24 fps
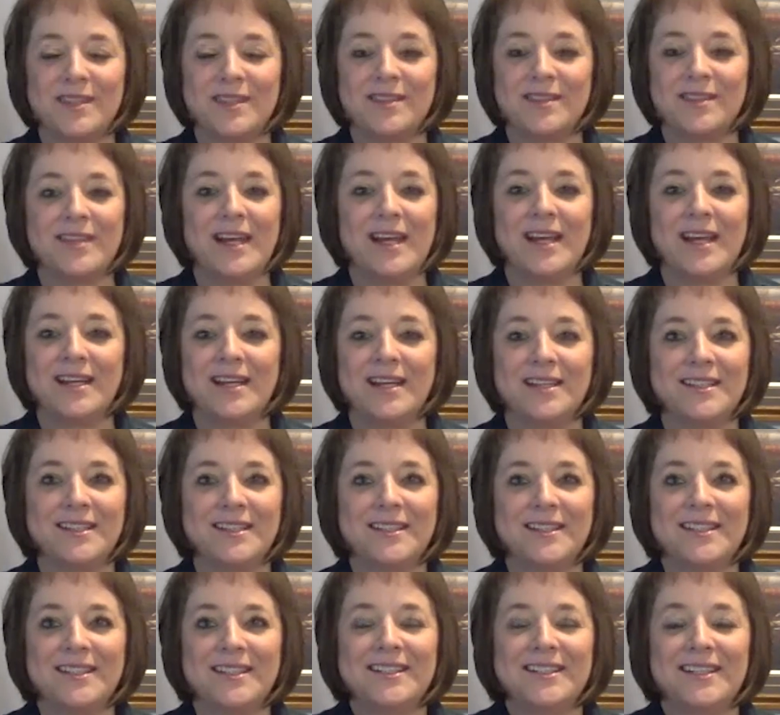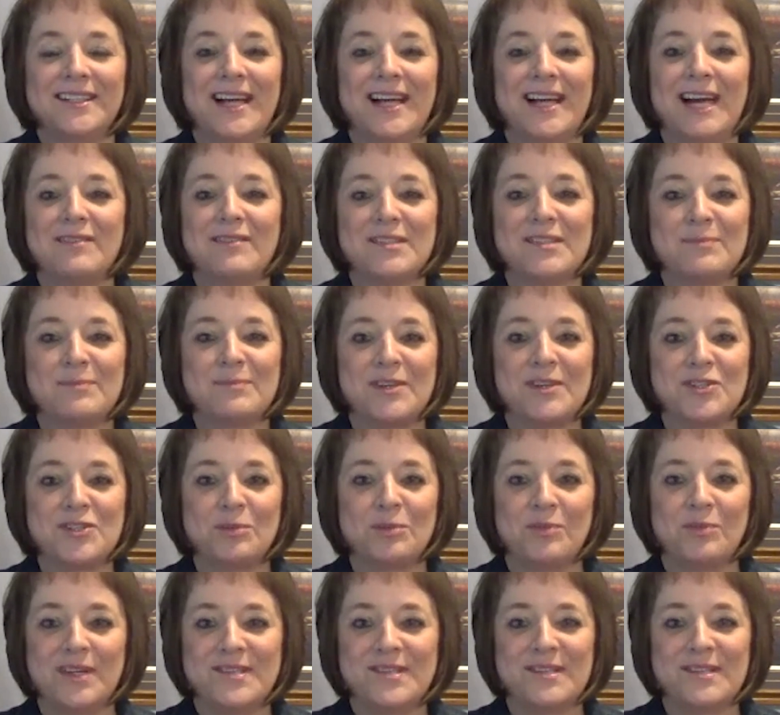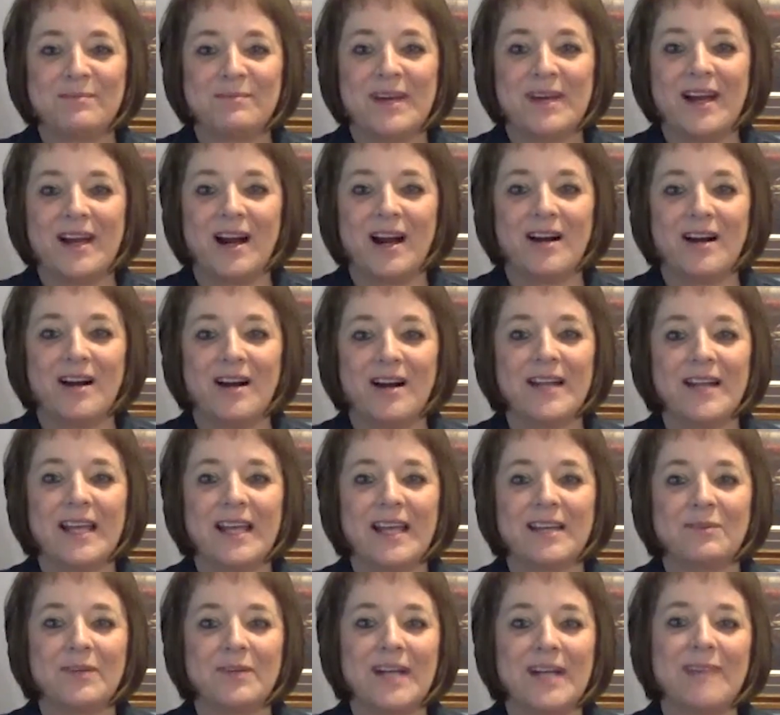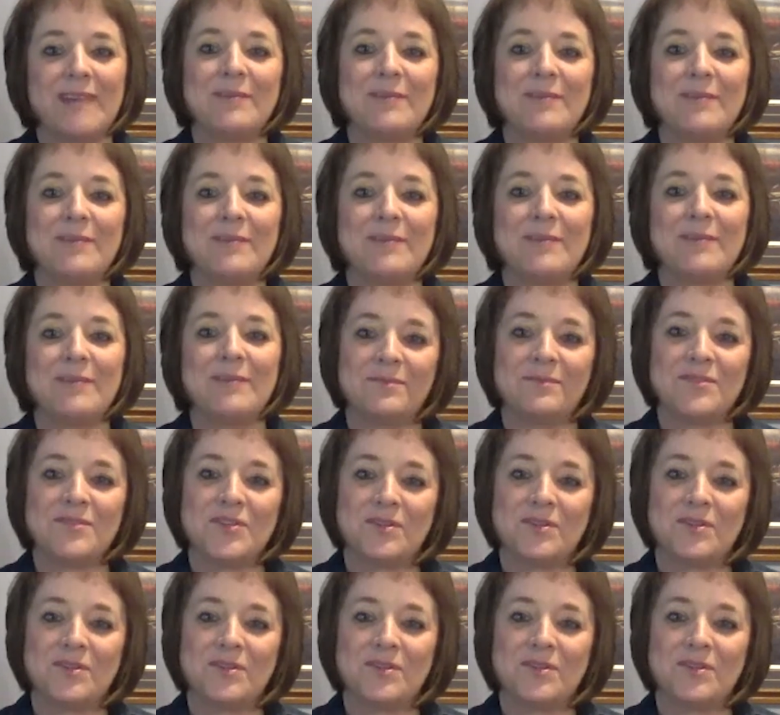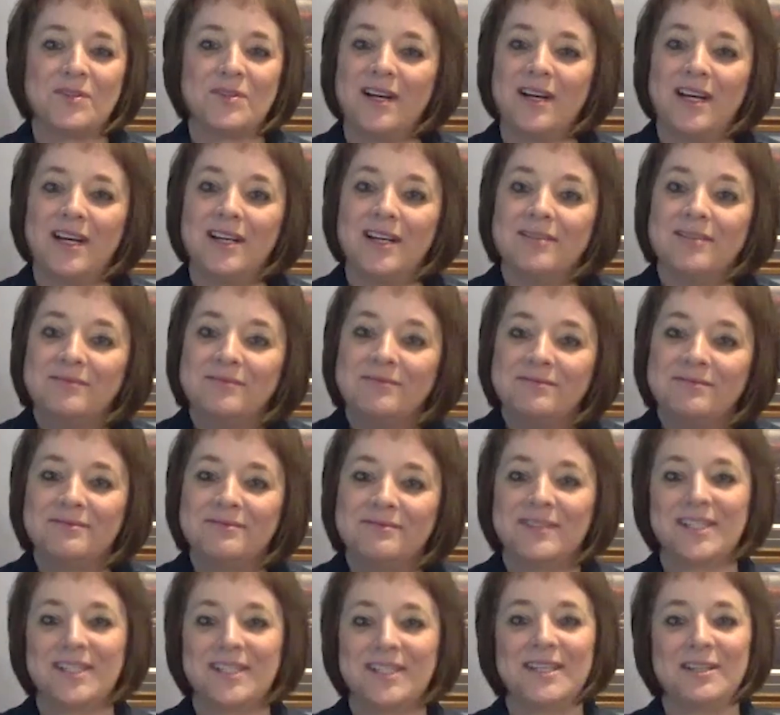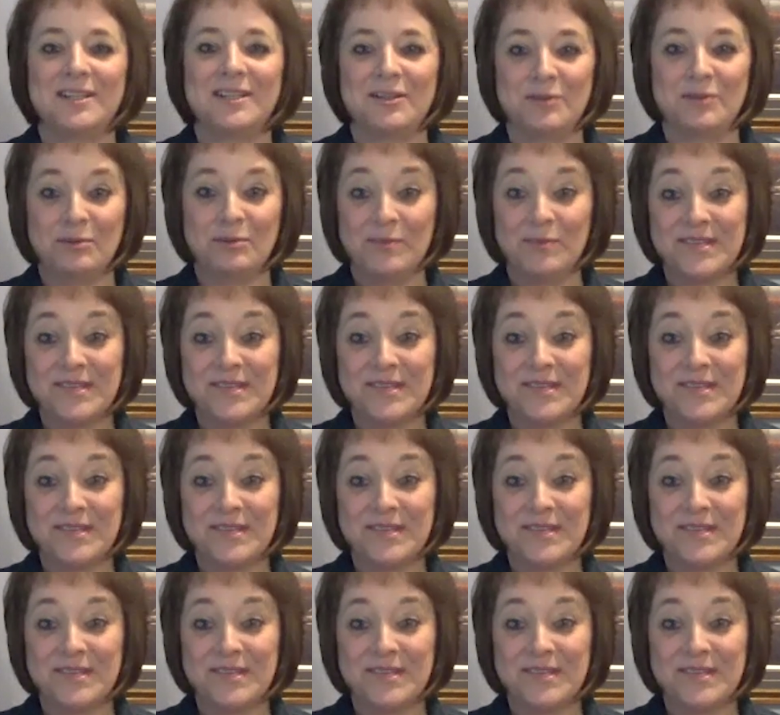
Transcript: They have a special place in my heart, and when I'm not with them, you miss